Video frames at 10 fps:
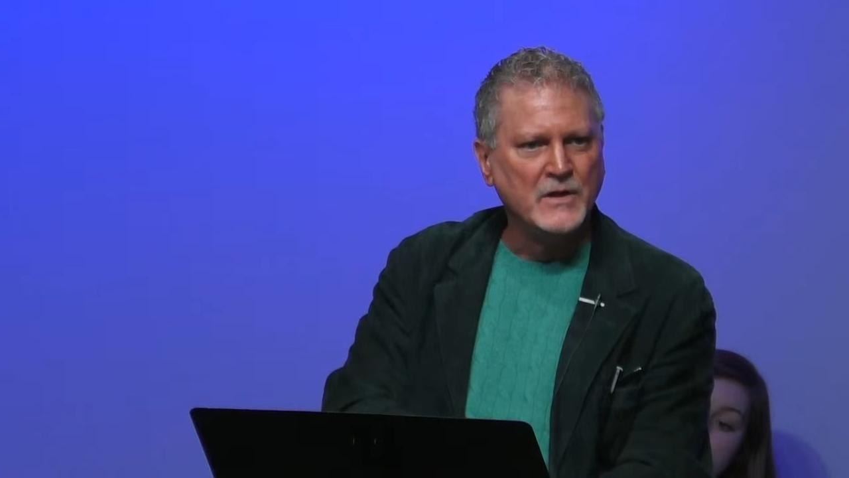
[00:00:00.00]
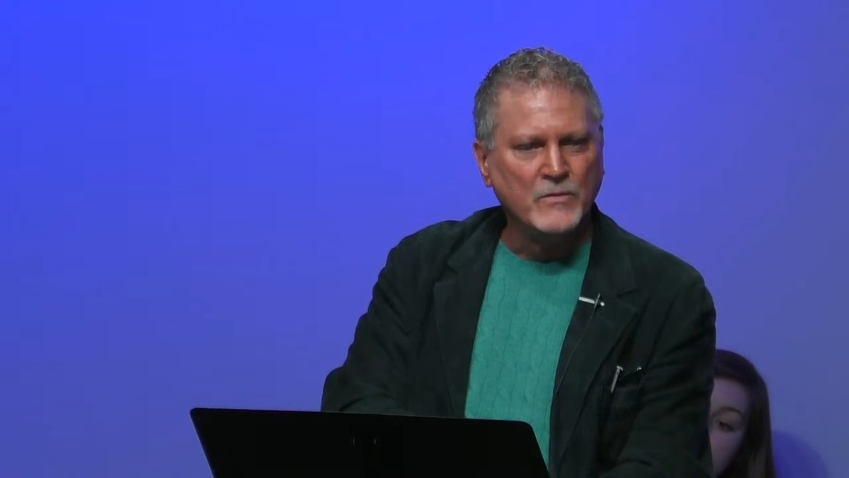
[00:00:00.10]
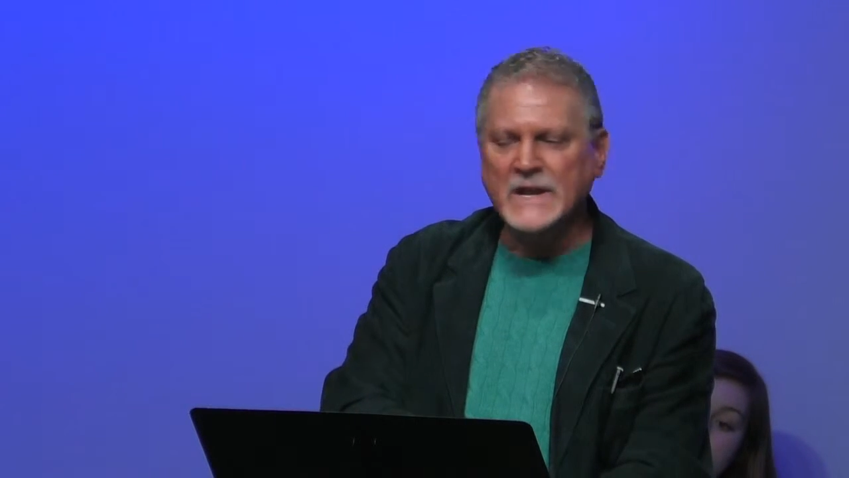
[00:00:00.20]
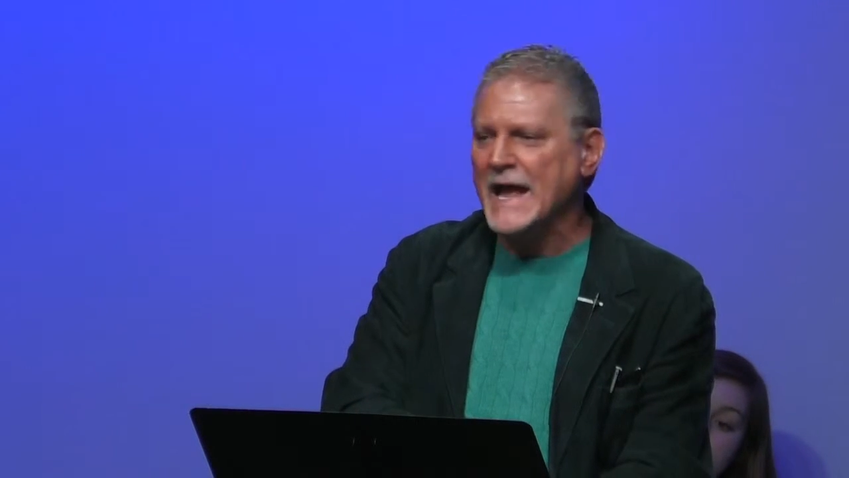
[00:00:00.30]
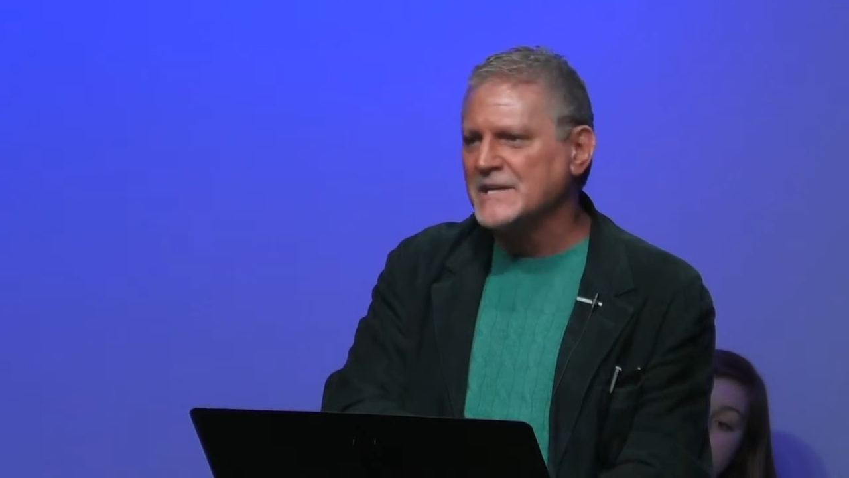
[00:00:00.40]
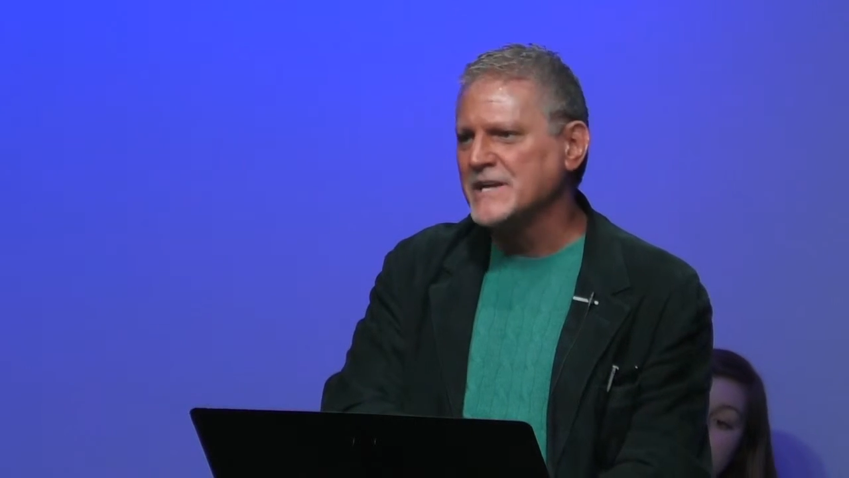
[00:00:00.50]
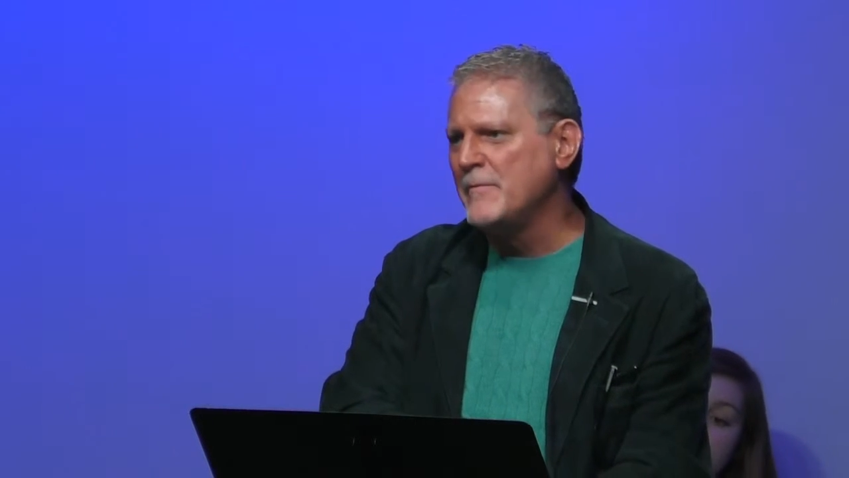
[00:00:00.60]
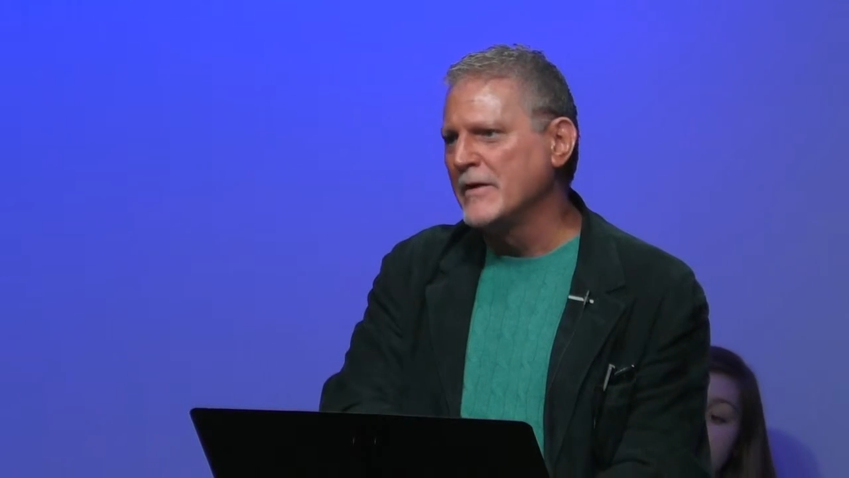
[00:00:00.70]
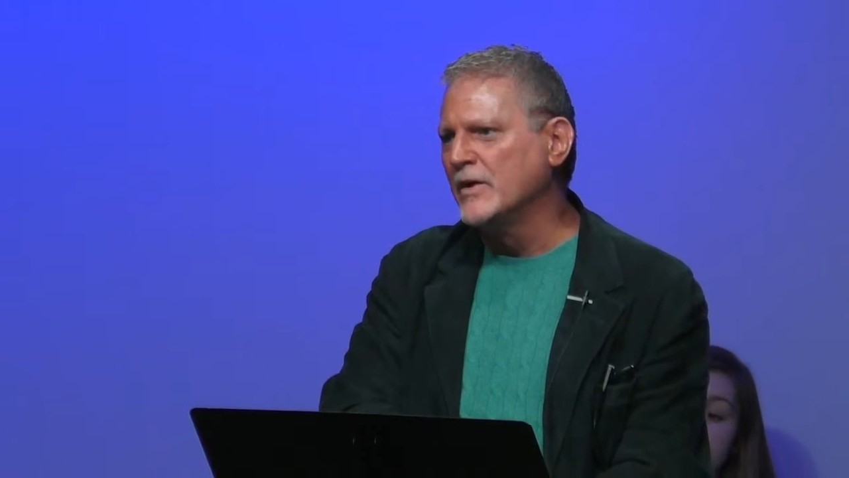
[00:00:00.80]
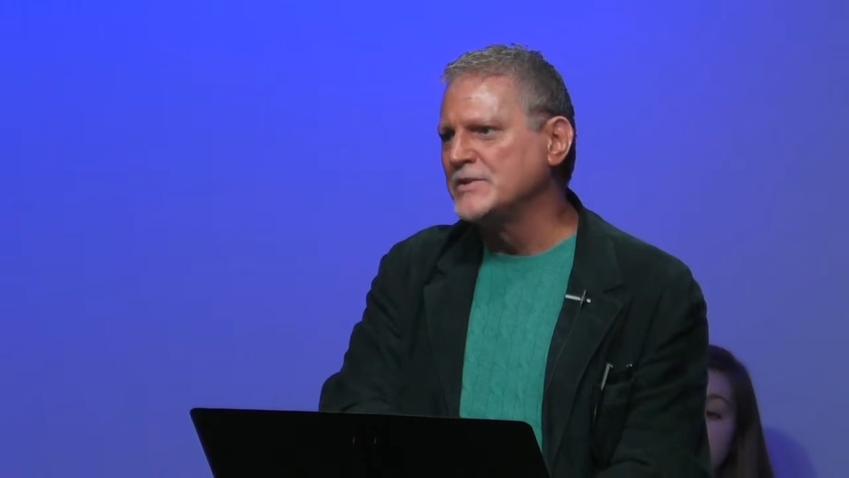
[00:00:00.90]
when he asked, How
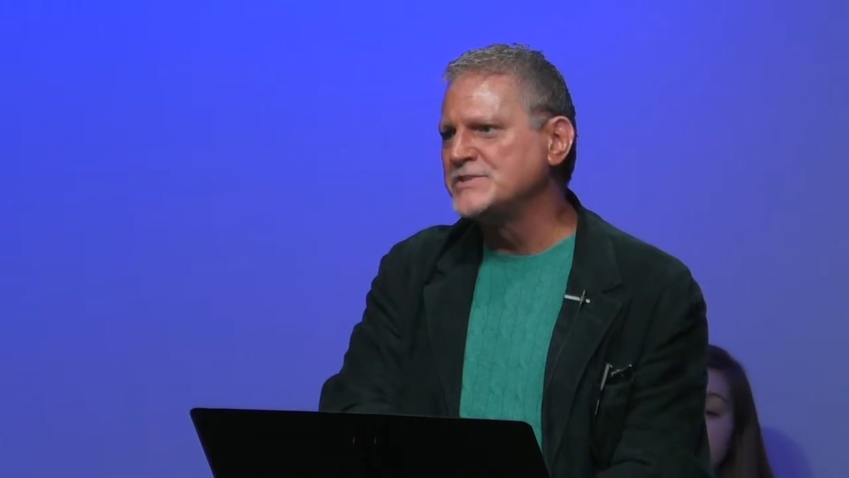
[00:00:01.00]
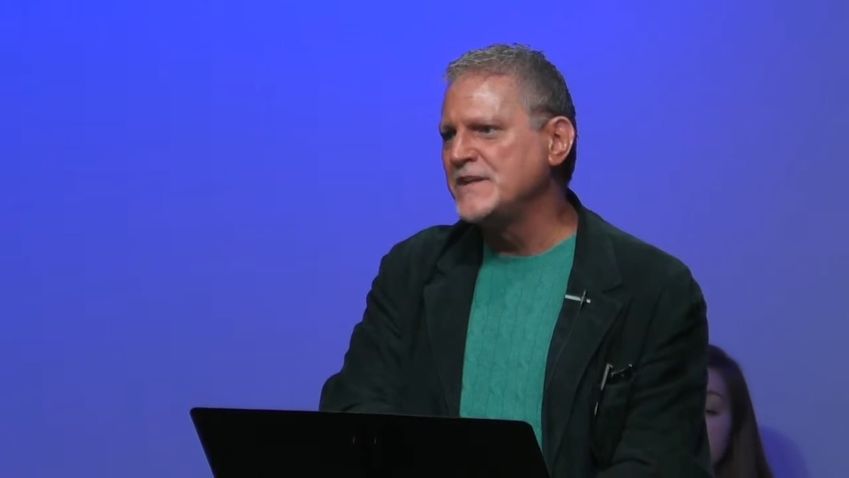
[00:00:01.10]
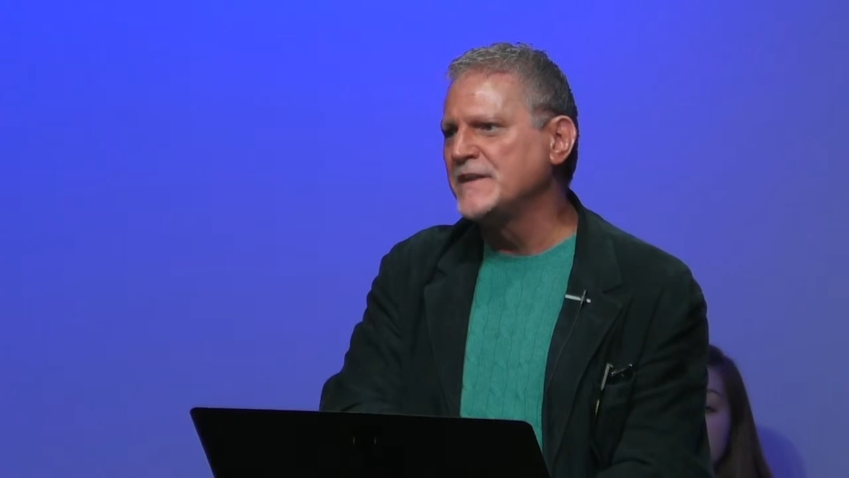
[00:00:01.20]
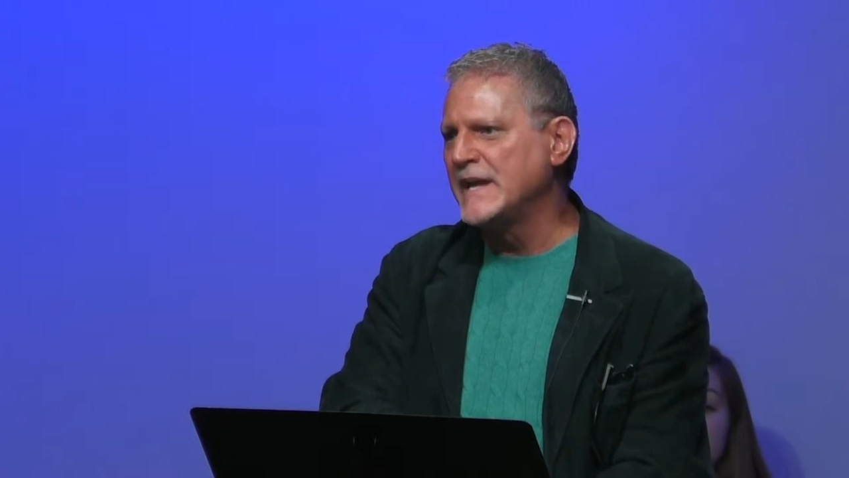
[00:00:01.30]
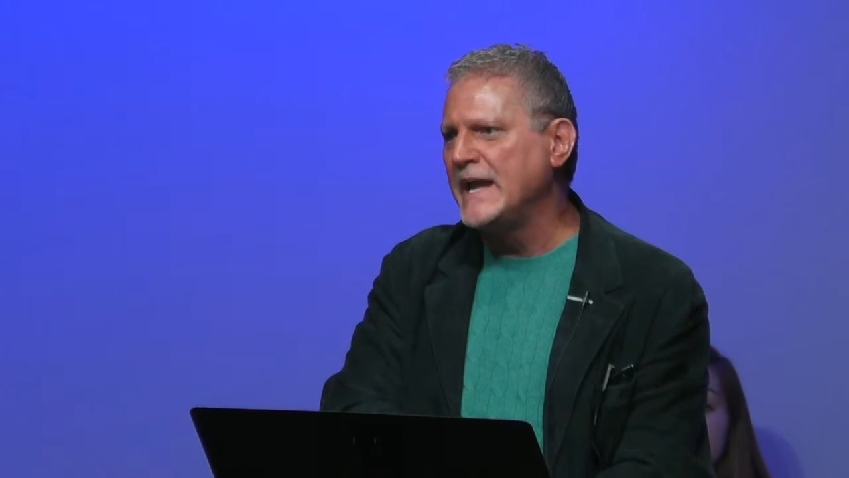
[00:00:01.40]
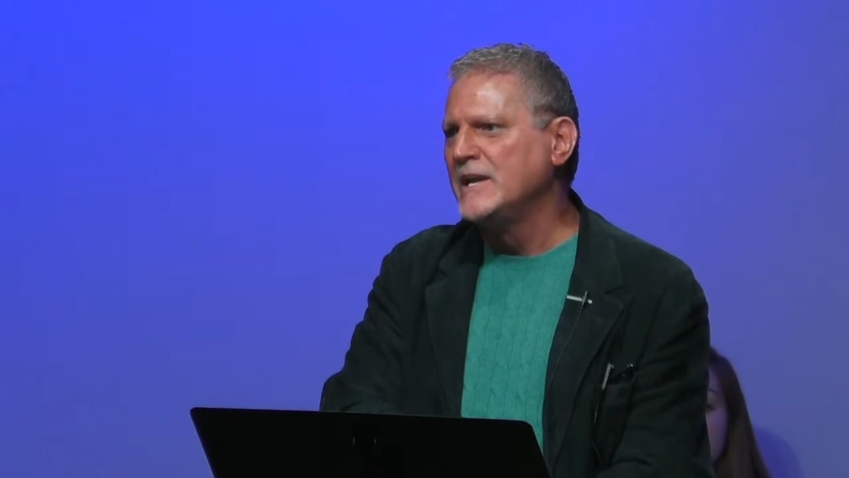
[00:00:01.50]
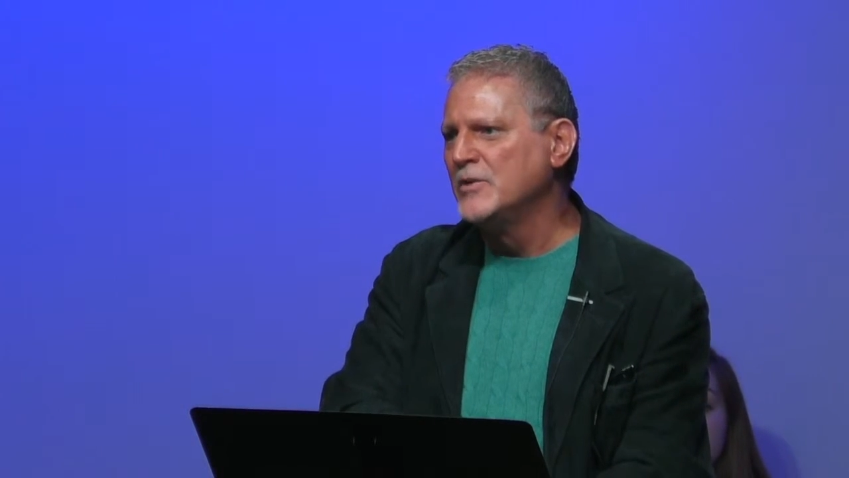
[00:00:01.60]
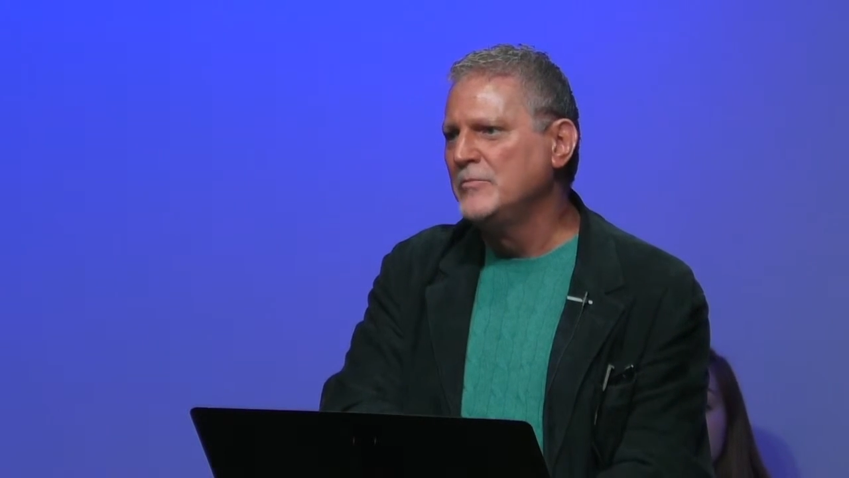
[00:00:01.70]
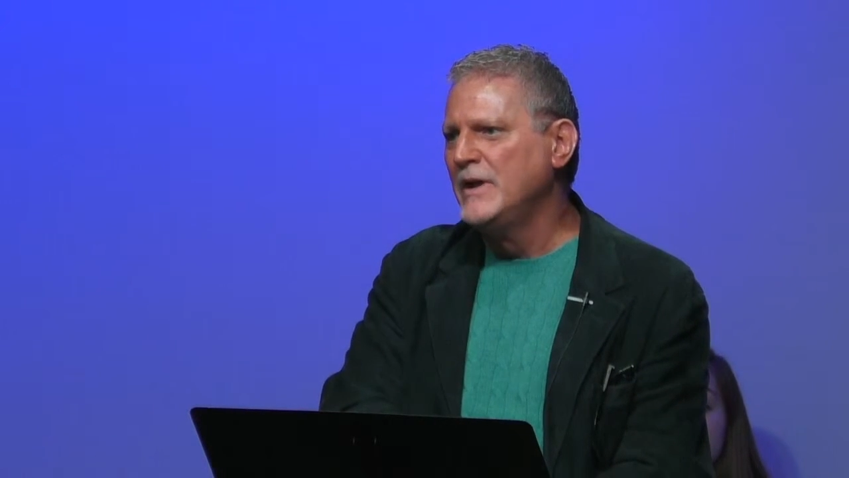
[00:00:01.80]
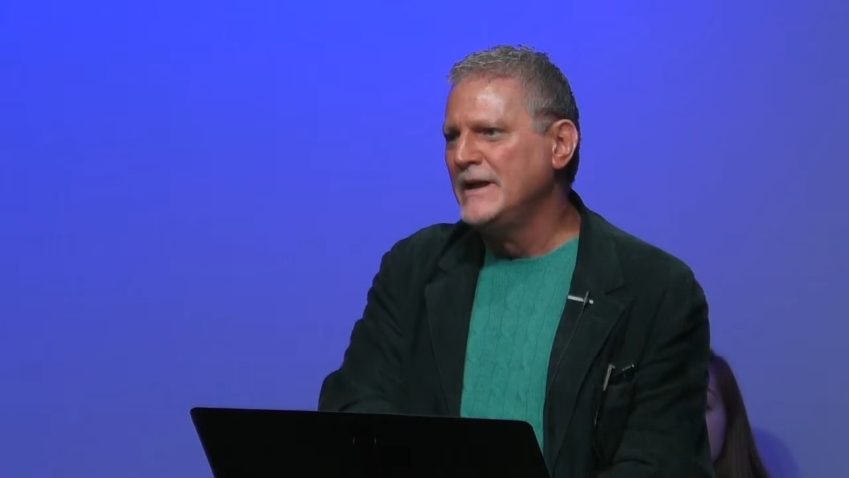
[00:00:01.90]
am I going to see the
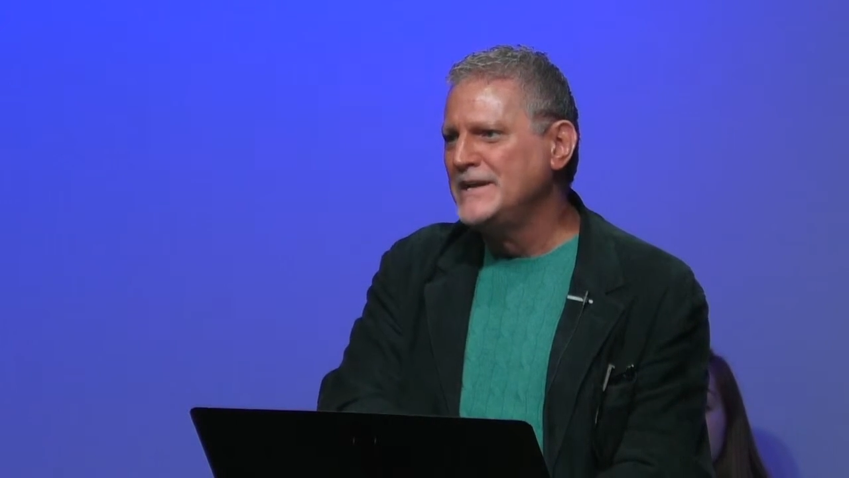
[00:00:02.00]
kingdom?